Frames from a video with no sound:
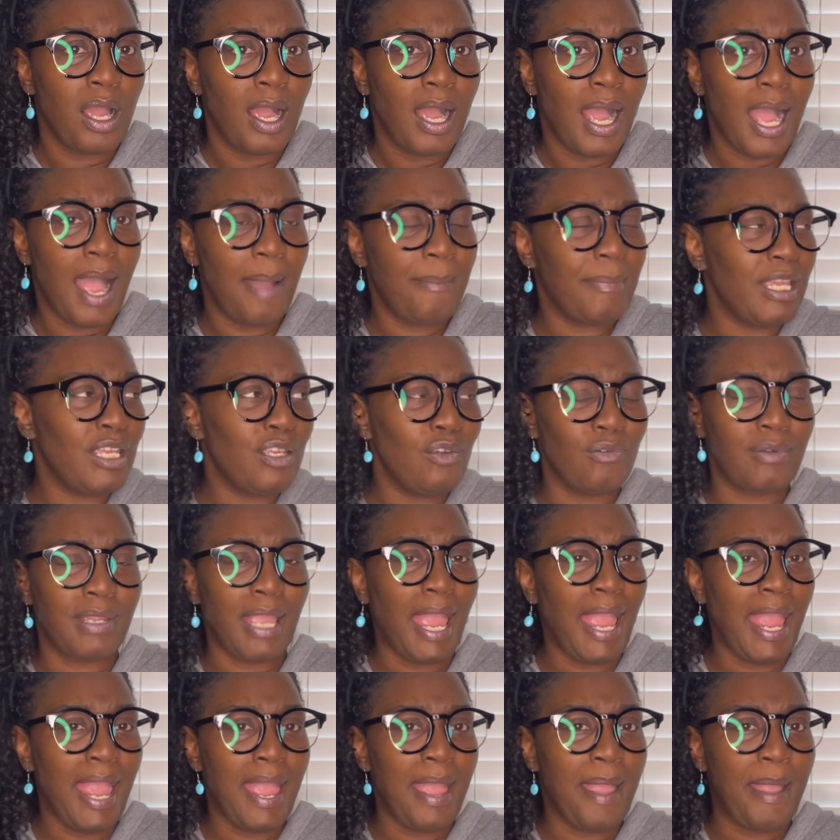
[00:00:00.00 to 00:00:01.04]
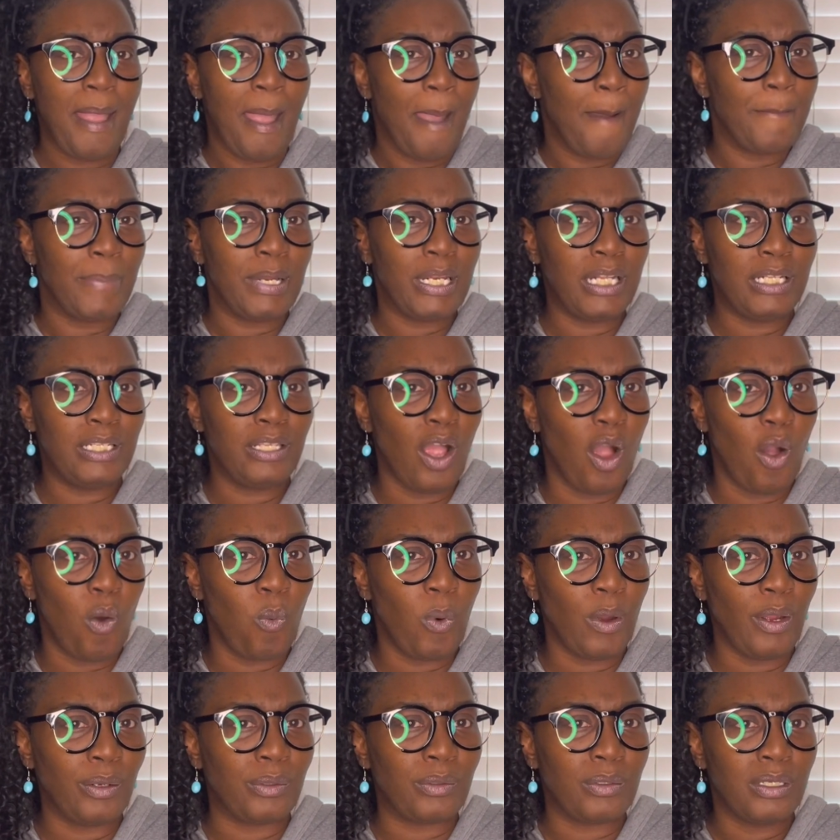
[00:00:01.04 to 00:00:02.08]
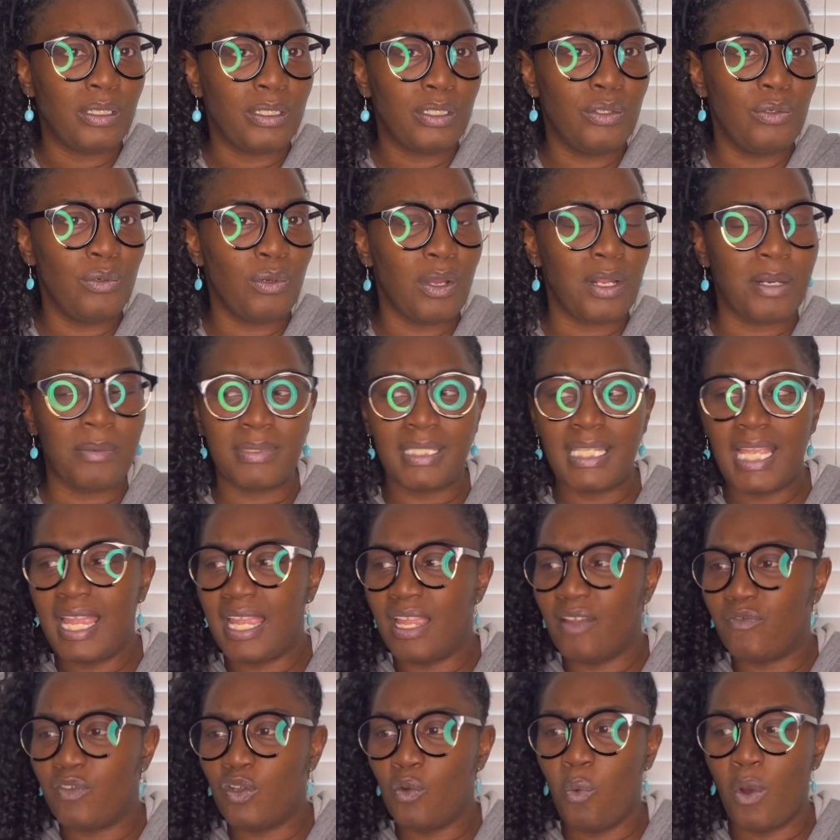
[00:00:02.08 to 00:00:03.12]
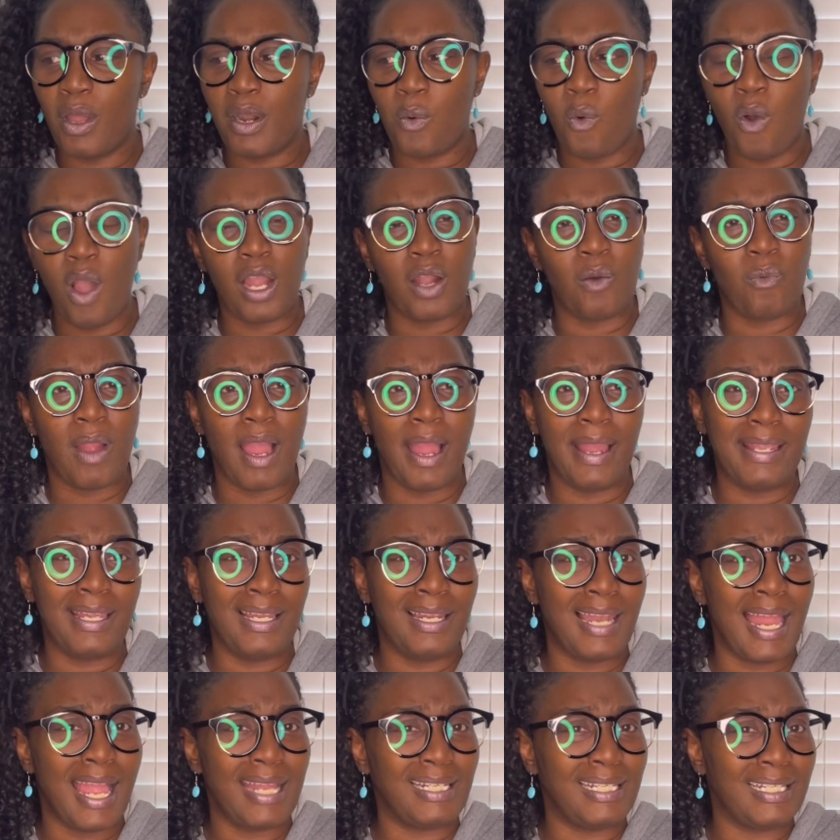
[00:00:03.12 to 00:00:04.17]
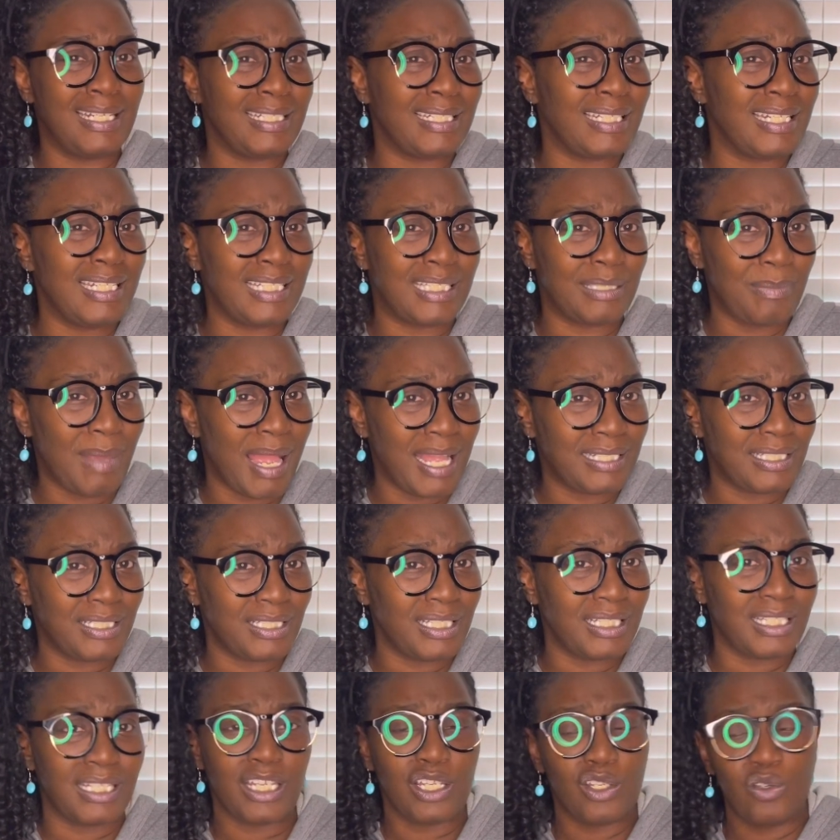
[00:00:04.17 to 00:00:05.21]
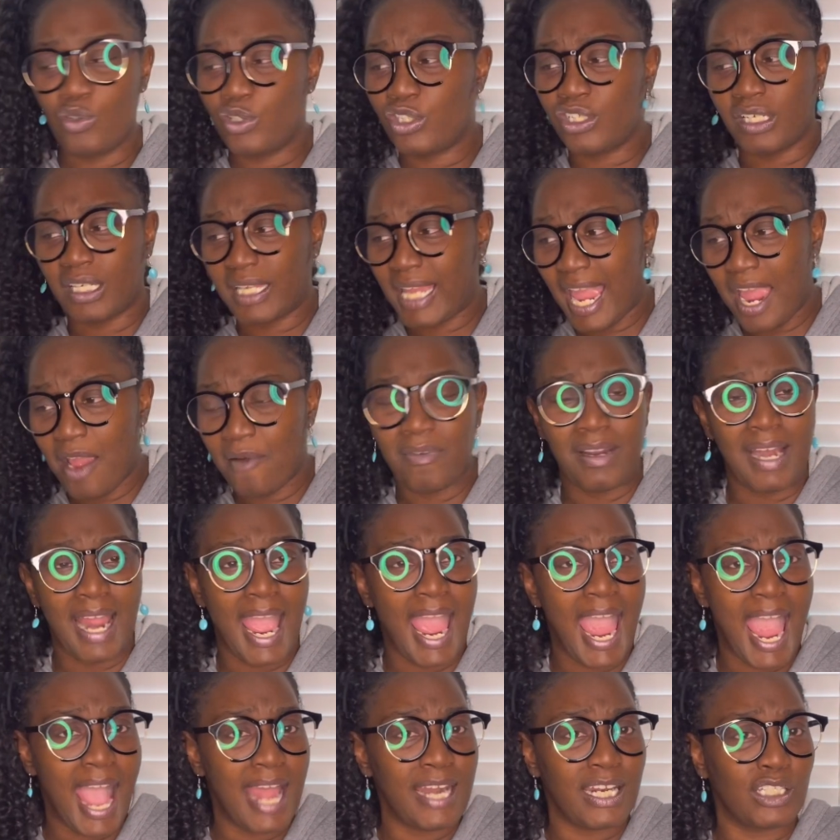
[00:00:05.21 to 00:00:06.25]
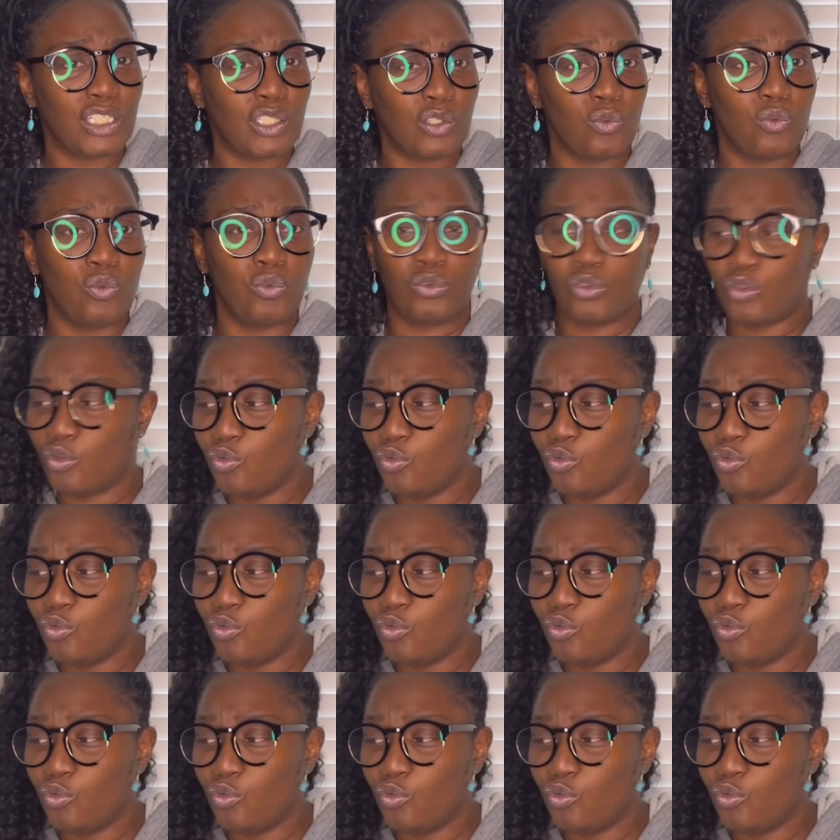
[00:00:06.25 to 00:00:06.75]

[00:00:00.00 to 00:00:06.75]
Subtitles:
I mean, you can, but it don't work. You know what I'm saying? If you want to walk around here like this my shit, then you should carry that attitude.